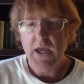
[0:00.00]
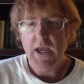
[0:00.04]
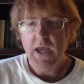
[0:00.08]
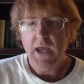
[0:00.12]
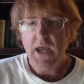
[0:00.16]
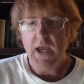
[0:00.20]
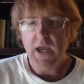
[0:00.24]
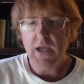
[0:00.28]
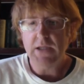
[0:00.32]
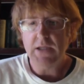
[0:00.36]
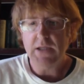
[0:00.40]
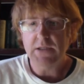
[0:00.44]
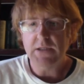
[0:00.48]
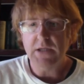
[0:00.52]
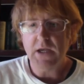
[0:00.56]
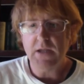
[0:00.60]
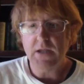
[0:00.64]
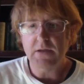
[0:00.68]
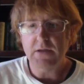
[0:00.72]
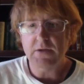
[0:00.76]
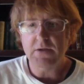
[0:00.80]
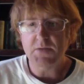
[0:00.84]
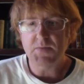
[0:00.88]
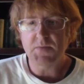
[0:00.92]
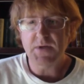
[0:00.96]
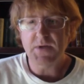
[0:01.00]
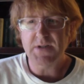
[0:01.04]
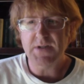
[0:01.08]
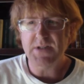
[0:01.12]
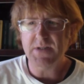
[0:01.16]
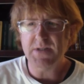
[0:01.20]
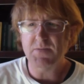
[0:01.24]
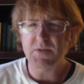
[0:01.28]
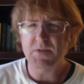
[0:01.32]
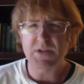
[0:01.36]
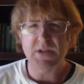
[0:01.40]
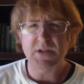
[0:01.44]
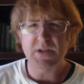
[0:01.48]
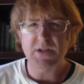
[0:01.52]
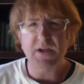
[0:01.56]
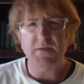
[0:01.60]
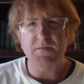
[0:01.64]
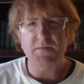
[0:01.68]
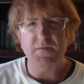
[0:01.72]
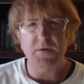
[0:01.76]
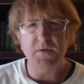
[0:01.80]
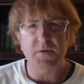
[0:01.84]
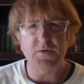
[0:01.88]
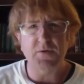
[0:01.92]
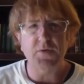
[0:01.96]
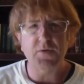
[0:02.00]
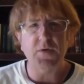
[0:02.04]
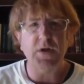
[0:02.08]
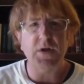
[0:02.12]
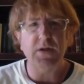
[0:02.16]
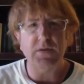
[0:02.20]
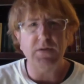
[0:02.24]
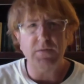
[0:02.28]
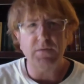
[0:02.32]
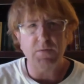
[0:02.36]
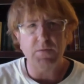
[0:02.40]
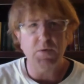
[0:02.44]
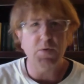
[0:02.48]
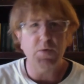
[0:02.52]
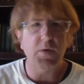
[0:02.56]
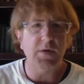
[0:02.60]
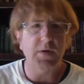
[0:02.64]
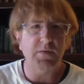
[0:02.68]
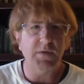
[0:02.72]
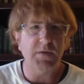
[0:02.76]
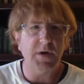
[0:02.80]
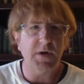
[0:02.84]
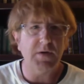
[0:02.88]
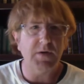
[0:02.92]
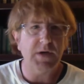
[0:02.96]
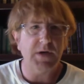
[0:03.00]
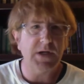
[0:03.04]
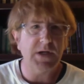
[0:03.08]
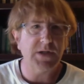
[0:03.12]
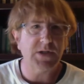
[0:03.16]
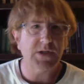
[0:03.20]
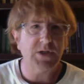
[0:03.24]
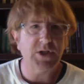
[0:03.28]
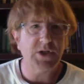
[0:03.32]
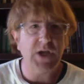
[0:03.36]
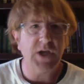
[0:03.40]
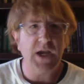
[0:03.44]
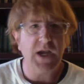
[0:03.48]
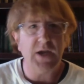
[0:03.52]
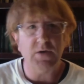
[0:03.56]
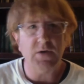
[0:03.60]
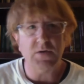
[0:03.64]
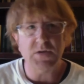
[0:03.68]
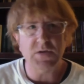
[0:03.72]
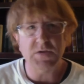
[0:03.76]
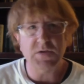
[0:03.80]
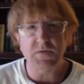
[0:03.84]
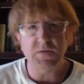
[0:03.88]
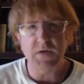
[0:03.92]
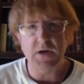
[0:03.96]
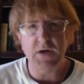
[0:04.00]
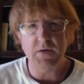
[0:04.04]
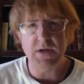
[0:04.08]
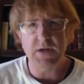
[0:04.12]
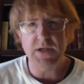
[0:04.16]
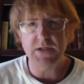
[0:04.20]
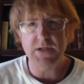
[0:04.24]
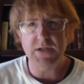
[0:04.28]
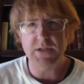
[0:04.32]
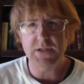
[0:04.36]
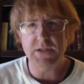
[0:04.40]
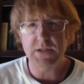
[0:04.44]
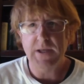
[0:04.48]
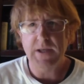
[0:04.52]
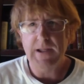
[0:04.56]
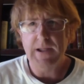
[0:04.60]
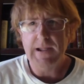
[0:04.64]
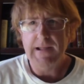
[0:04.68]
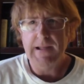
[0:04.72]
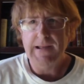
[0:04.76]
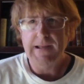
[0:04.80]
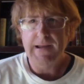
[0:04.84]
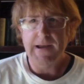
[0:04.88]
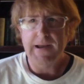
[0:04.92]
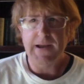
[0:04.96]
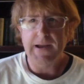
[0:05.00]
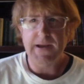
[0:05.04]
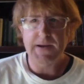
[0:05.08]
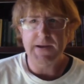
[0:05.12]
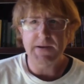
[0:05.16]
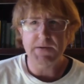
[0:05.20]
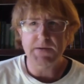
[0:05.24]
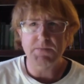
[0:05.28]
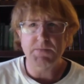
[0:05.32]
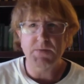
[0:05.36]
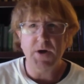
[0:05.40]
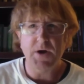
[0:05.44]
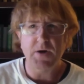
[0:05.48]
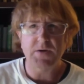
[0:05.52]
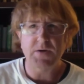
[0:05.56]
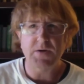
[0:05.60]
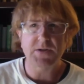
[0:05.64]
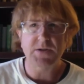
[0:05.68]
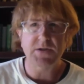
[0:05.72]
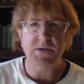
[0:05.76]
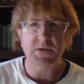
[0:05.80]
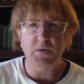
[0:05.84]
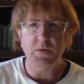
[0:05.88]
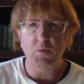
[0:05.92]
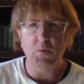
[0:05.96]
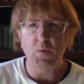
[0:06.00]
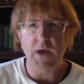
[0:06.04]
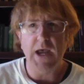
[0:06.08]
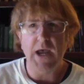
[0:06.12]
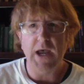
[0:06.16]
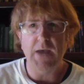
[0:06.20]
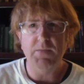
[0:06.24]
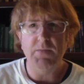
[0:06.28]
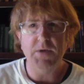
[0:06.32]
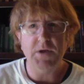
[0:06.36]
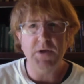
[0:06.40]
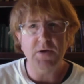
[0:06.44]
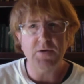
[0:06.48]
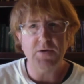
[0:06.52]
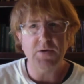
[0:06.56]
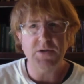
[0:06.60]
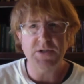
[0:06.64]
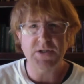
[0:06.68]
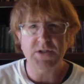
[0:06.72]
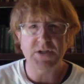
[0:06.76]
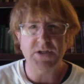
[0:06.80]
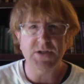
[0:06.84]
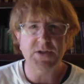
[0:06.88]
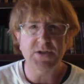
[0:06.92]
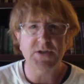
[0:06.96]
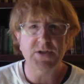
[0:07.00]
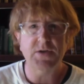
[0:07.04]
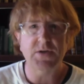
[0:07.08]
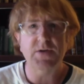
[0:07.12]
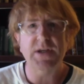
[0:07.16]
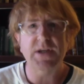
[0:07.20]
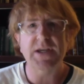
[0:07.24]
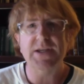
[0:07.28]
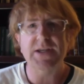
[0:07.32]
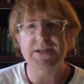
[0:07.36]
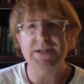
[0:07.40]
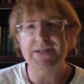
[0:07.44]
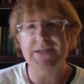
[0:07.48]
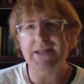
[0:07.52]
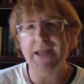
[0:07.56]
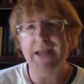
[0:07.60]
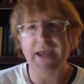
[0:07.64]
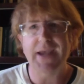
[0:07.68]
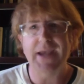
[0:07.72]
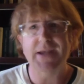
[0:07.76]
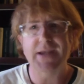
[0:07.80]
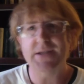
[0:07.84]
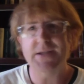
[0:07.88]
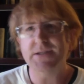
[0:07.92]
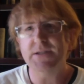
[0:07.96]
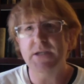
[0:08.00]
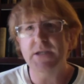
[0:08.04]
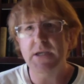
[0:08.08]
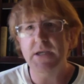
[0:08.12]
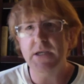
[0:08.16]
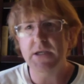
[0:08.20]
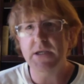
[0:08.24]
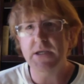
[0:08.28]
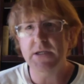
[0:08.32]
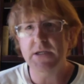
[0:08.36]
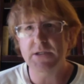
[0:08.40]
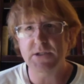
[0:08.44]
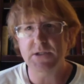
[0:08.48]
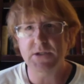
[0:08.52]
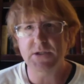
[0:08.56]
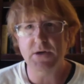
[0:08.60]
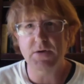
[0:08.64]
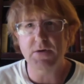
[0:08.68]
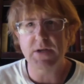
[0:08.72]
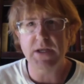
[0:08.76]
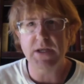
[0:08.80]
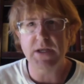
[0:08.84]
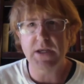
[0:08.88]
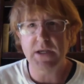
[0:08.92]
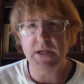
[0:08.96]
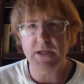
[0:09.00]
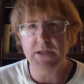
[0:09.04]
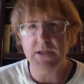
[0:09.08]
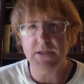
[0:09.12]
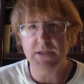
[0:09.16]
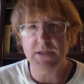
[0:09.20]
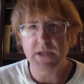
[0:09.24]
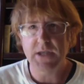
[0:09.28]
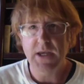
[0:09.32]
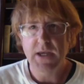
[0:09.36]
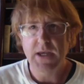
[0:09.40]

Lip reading: And there's been some stuff filtering through on various channels, various parts of the web, just concerning his legacy, concerning his